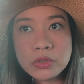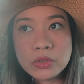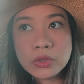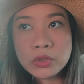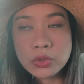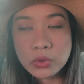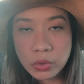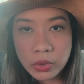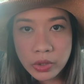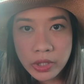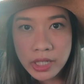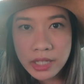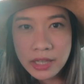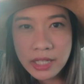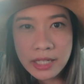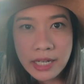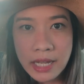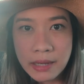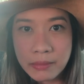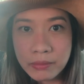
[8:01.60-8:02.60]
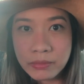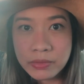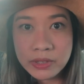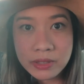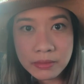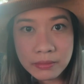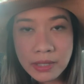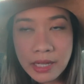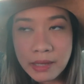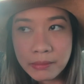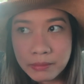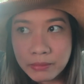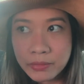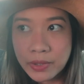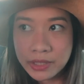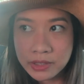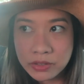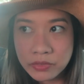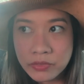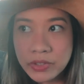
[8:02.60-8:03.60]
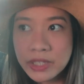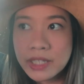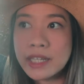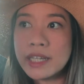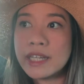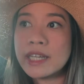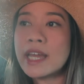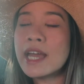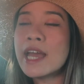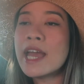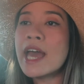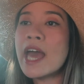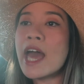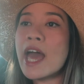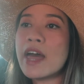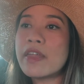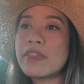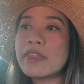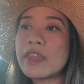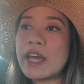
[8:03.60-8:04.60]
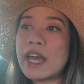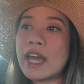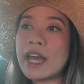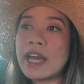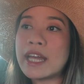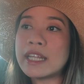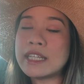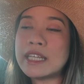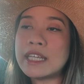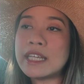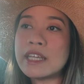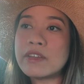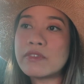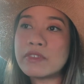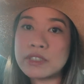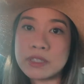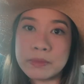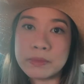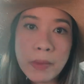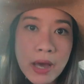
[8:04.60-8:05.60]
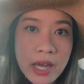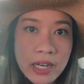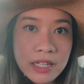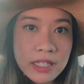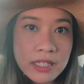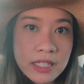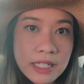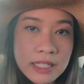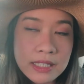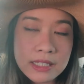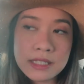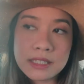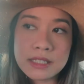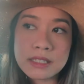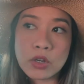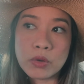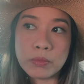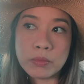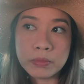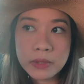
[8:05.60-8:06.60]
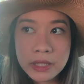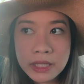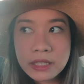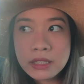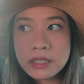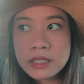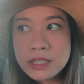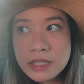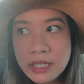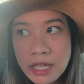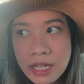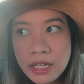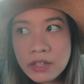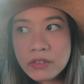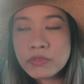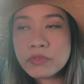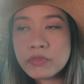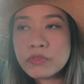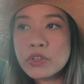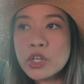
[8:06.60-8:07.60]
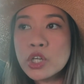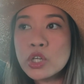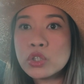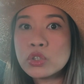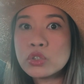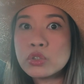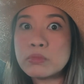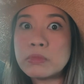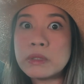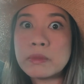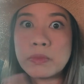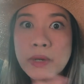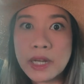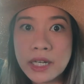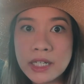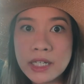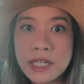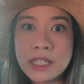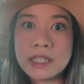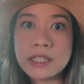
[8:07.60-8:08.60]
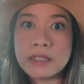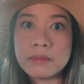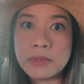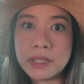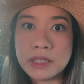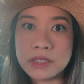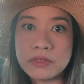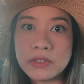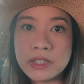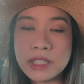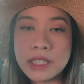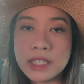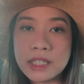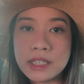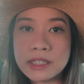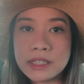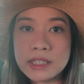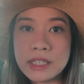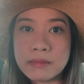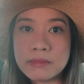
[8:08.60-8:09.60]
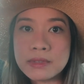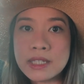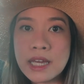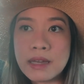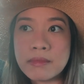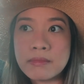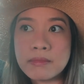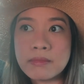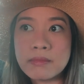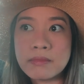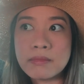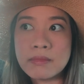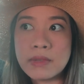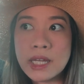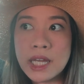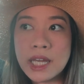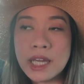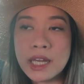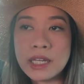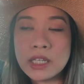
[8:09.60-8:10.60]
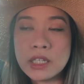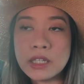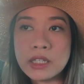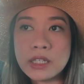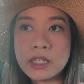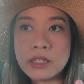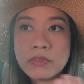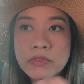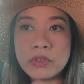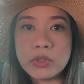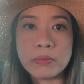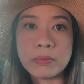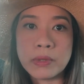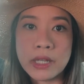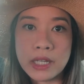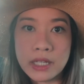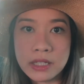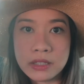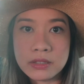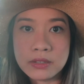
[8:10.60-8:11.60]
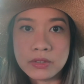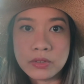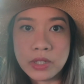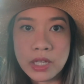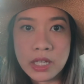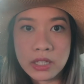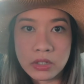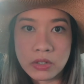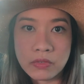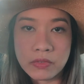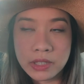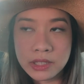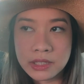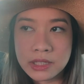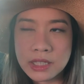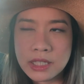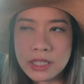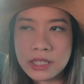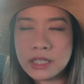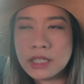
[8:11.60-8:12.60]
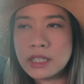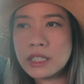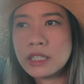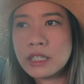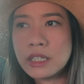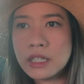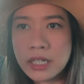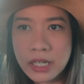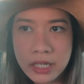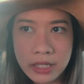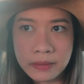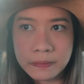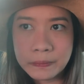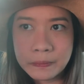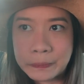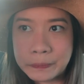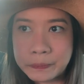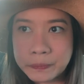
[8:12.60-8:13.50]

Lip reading: story that I'm breastfeeding, and that he responded that it's completely safe to be pregnant and breastfeeding at the same time, and if you're planning to get your vaccine done.